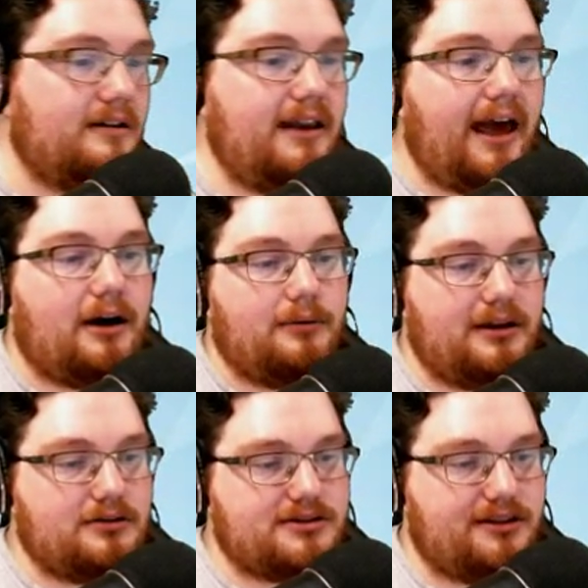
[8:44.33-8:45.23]
Now,
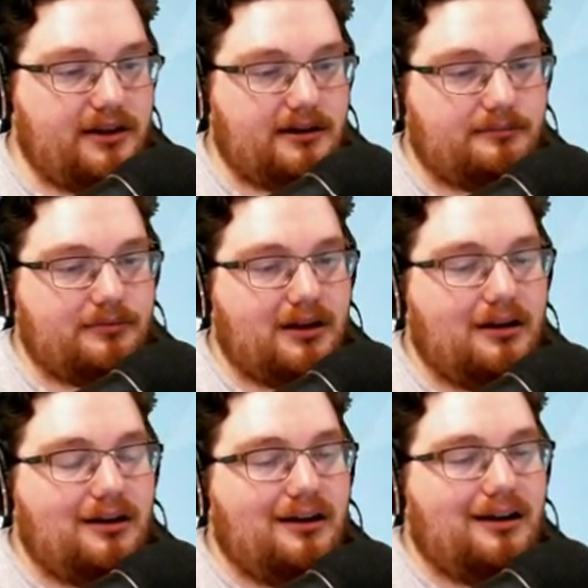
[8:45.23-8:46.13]
here's the thing.
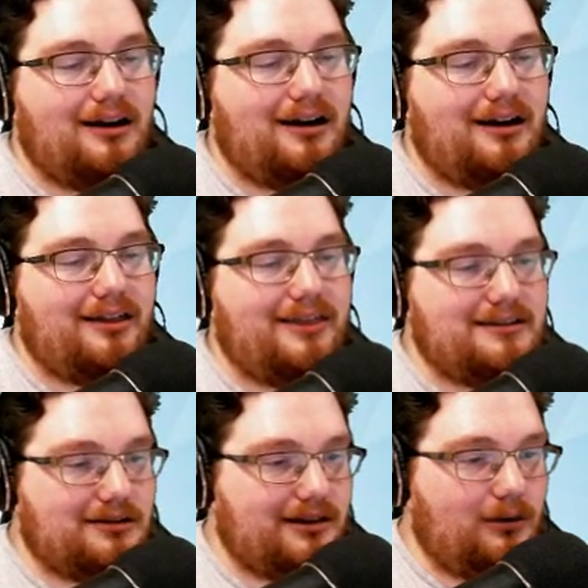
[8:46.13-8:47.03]
Uh,
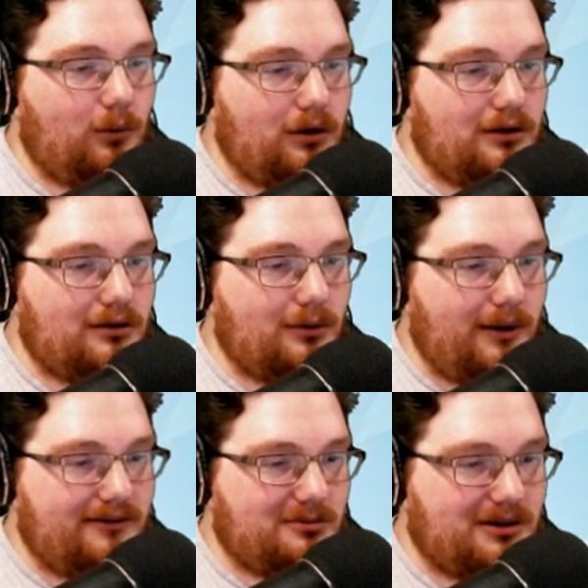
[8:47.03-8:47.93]
they took the award
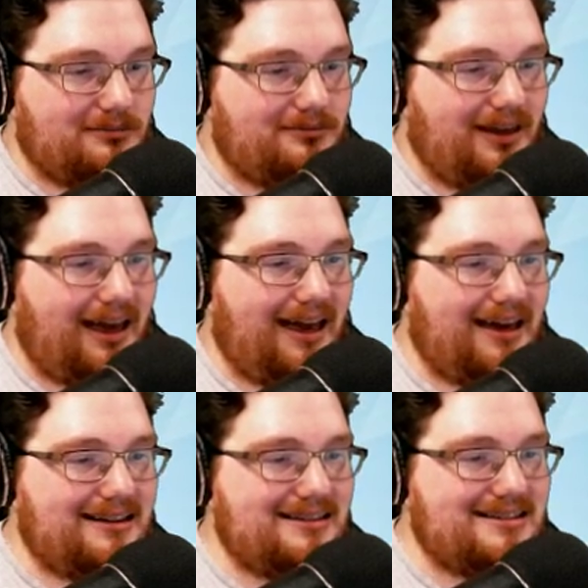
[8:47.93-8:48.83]
away from her.
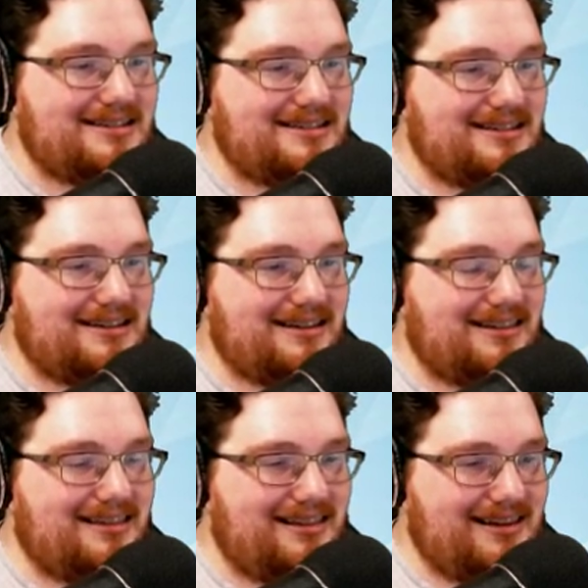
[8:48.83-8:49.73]
And
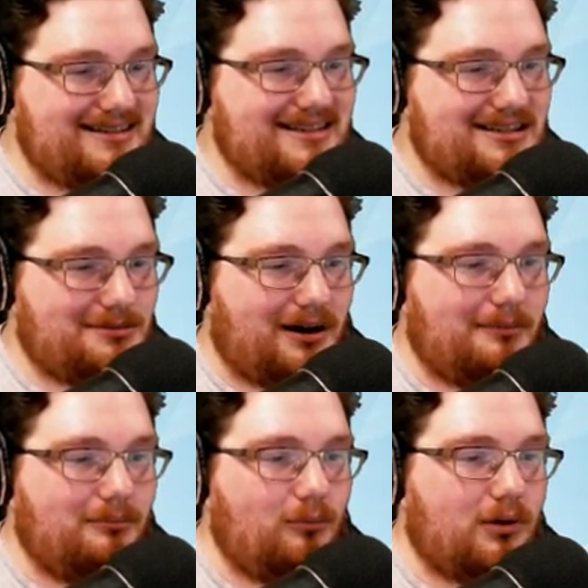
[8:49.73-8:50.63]
this is the
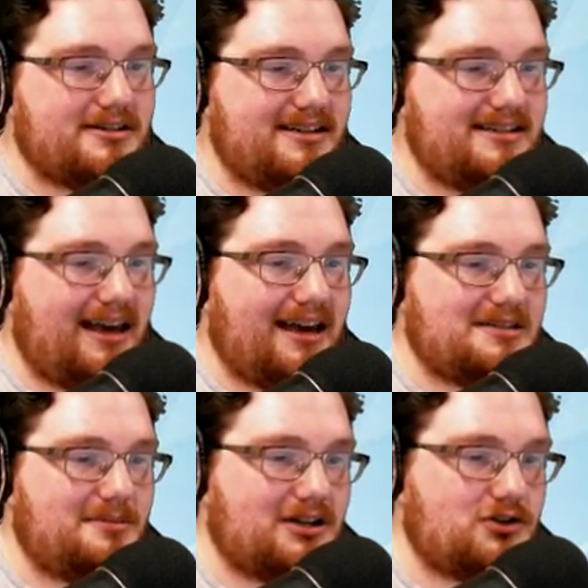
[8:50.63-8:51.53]
problem, where C T A
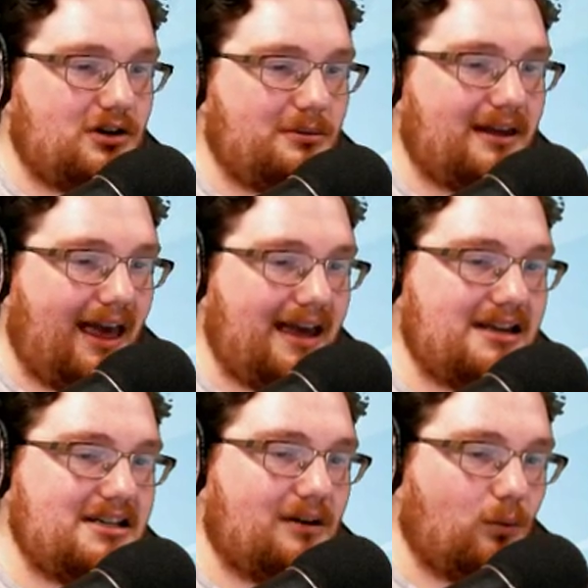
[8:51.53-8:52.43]
has been extremely
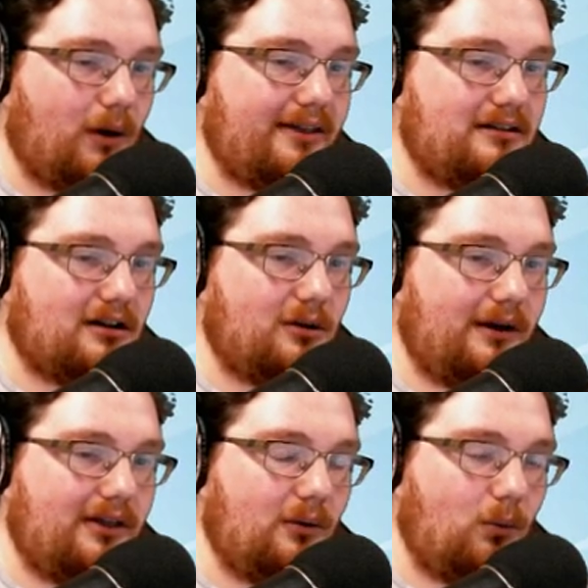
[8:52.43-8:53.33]
cagey on why they took
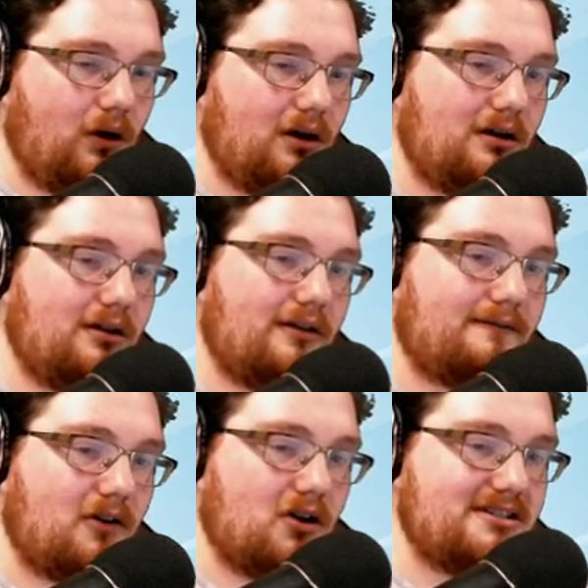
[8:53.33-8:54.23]
away the award. Their
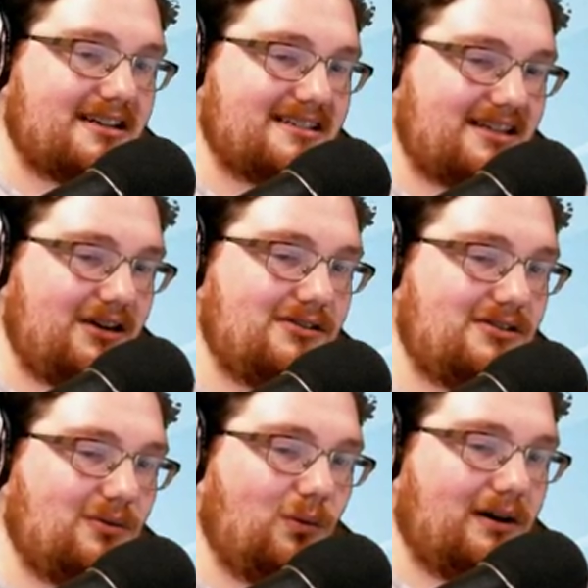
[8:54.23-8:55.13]
first
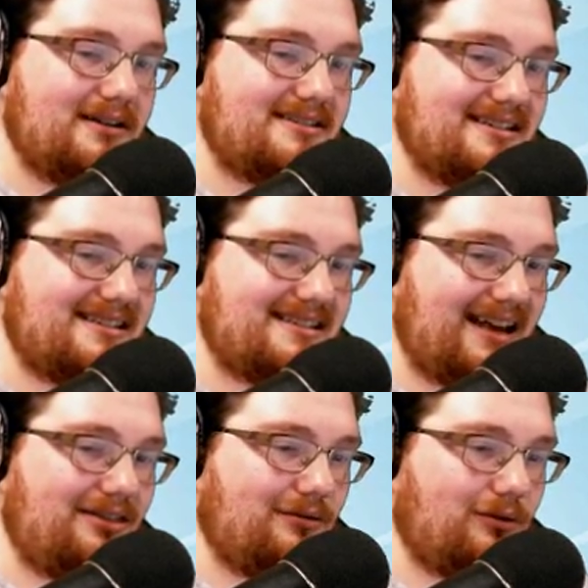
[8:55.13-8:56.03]
excuse was to
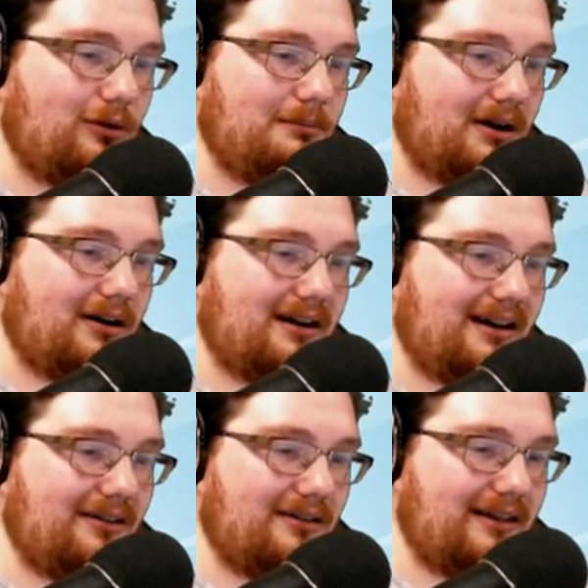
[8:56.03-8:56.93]
cite the rule buried
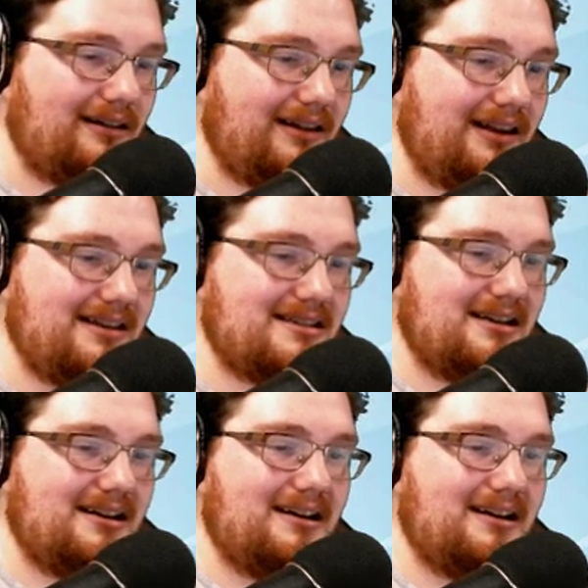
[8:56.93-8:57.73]
in their legalese.